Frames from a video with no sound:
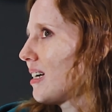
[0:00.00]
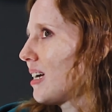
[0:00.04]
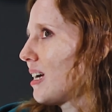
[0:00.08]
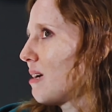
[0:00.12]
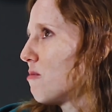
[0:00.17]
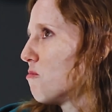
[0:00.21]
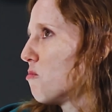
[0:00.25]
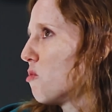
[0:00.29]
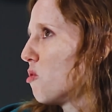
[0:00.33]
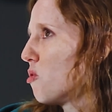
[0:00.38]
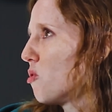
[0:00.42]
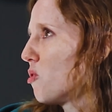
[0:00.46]

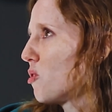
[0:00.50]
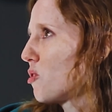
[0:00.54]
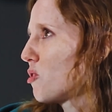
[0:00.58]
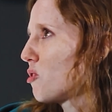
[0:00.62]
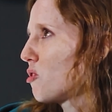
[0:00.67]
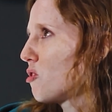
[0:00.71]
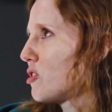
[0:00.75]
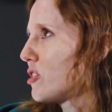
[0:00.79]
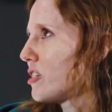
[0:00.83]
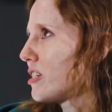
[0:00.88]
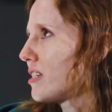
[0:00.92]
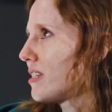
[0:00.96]

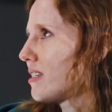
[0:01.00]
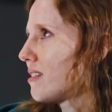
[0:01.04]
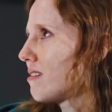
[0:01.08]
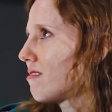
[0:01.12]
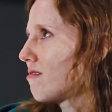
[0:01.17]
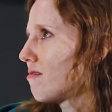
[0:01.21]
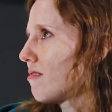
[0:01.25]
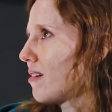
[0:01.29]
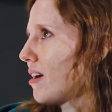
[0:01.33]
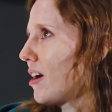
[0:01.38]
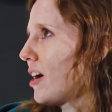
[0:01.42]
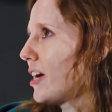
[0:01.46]

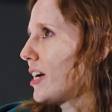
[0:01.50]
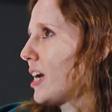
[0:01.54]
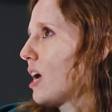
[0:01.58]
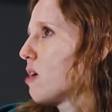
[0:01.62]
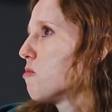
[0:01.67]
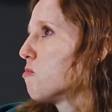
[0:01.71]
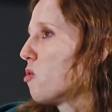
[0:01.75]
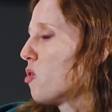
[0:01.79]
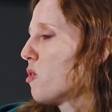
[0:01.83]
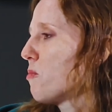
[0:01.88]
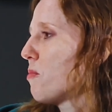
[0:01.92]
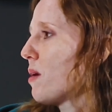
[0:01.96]
I know
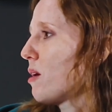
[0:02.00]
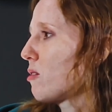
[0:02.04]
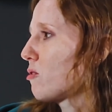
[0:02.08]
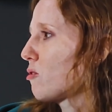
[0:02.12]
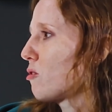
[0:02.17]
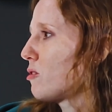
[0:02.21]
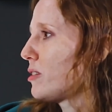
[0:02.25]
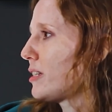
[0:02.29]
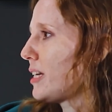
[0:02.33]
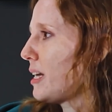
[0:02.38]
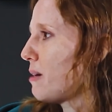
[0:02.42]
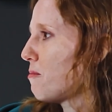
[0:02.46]
more about
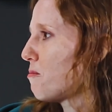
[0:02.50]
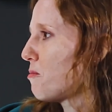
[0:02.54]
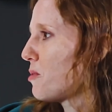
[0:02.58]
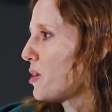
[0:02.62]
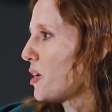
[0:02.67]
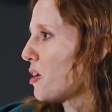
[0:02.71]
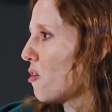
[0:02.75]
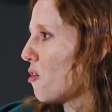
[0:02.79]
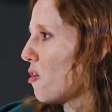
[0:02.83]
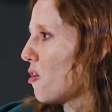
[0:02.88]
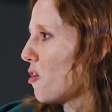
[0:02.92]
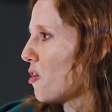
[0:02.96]

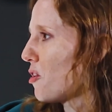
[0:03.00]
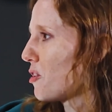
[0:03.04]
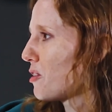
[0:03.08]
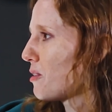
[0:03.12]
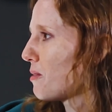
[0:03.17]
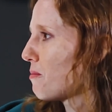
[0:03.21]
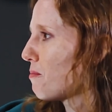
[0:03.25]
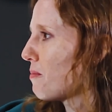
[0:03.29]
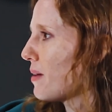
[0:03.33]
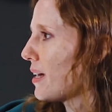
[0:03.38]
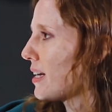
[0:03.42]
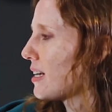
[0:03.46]
contemporary art,
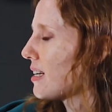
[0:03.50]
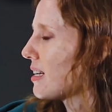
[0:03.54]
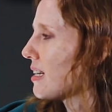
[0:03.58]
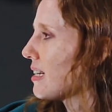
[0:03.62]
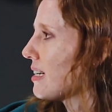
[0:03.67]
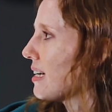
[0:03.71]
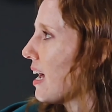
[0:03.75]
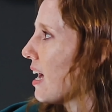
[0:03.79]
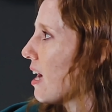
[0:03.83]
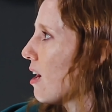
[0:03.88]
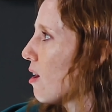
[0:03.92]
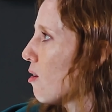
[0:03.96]
but
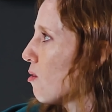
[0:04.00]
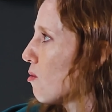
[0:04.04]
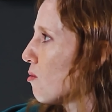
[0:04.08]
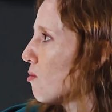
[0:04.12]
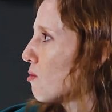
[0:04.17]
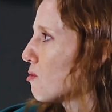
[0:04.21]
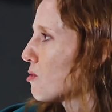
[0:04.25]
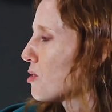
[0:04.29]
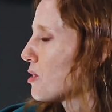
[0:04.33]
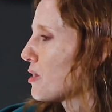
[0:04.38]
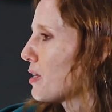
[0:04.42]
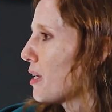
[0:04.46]
now
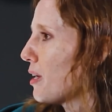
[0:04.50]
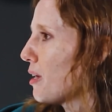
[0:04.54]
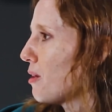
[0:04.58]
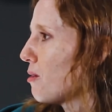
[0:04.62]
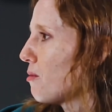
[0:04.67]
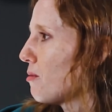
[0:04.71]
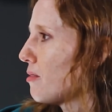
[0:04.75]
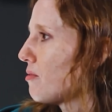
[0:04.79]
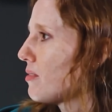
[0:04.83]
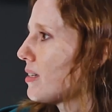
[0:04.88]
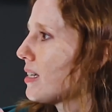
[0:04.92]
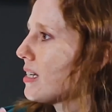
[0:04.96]
also
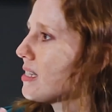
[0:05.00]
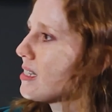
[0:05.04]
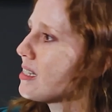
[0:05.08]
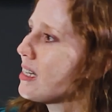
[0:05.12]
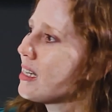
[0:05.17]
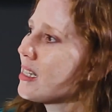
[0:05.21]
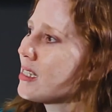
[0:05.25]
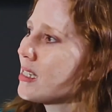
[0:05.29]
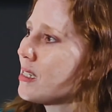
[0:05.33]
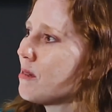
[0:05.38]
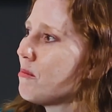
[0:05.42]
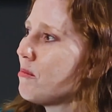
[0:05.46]
with this
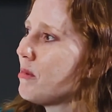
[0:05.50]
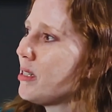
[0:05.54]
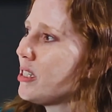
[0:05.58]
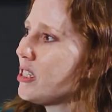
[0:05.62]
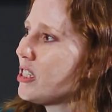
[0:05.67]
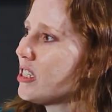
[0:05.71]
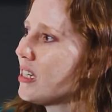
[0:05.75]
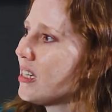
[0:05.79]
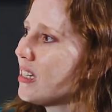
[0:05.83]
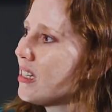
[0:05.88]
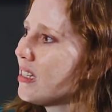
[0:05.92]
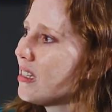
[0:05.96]

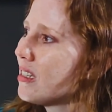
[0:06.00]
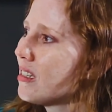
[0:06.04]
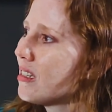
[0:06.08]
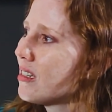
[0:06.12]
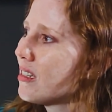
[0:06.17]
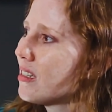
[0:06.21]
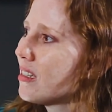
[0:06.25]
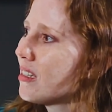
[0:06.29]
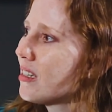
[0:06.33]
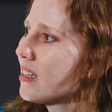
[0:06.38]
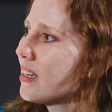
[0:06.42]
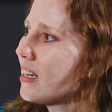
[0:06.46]
exhibition
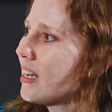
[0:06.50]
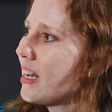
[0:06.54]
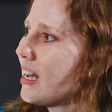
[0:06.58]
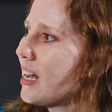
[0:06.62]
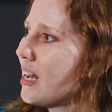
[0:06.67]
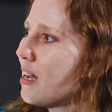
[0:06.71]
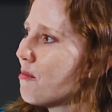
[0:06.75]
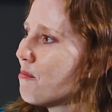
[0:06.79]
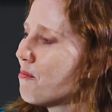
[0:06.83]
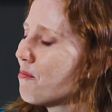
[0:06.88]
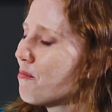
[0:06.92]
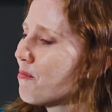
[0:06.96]

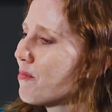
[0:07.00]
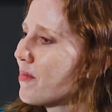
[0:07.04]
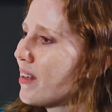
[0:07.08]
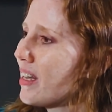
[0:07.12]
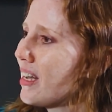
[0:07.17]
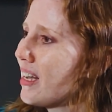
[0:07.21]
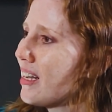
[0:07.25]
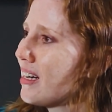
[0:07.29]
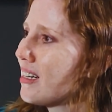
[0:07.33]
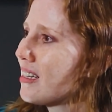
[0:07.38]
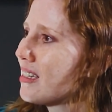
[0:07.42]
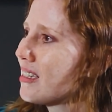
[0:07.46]

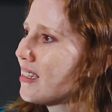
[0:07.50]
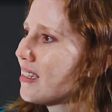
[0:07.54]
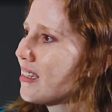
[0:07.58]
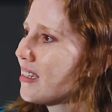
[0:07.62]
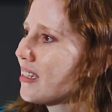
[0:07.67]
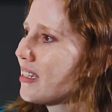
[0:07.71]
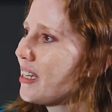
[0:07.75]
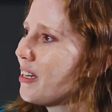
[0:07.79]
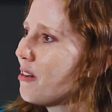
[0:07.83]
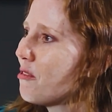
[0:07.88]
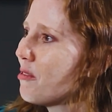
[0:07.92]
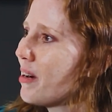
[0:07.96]
and
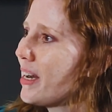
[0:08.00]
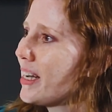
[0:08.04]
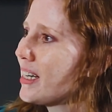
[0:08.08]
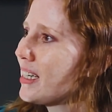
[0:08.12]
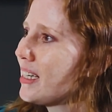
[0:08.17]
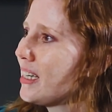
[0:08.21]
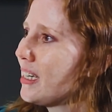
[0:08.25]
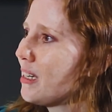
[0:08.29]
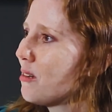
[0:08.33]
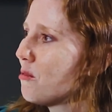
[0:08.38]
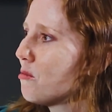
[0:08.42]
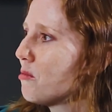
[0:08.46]

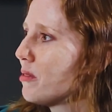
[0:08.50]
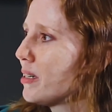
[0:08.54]
curating